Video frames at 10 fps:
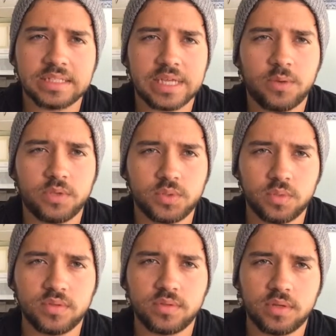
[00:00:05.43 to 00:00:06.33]
a sandwich
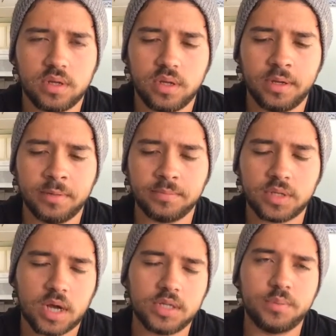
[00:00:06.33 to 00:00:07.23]
with
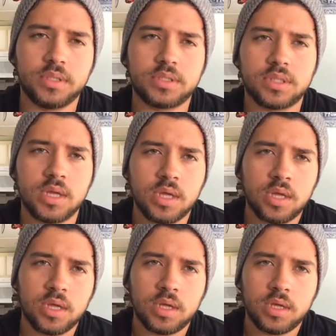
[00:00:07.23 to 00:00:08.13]
condiments,
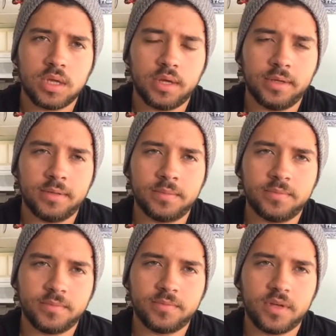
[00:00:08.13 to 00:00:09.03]

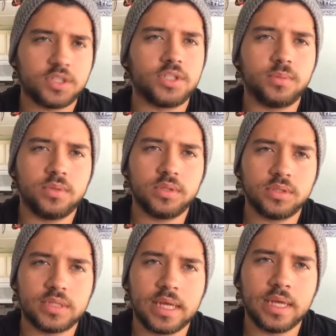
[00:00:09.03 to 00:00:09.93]

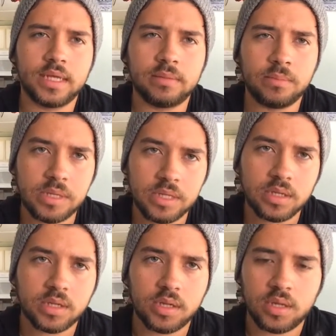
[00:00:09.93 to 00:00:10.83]
vegetables, and meat.
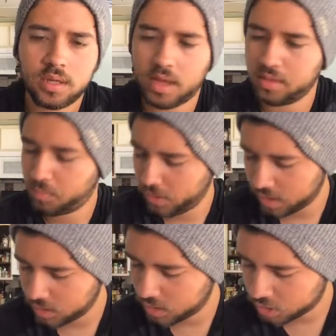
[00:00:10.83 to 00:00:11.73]
And the
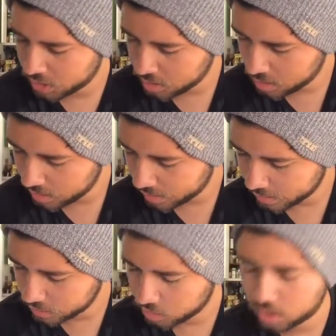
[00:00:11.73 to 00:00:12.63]
precondition
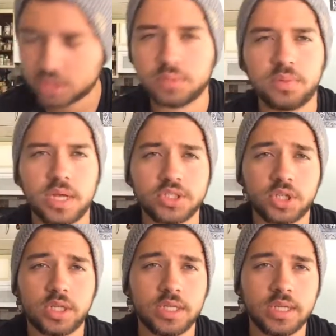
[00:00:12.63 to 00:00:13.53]
is all supplies are
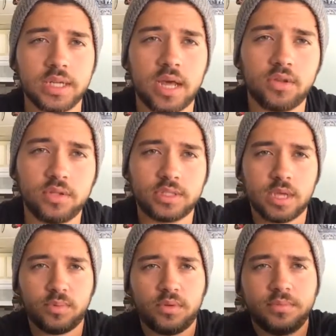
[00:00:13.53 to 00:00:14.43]
clean and out on the
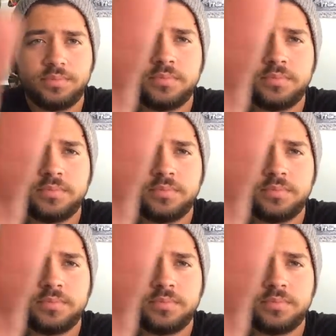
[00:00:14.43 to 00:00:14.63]
table,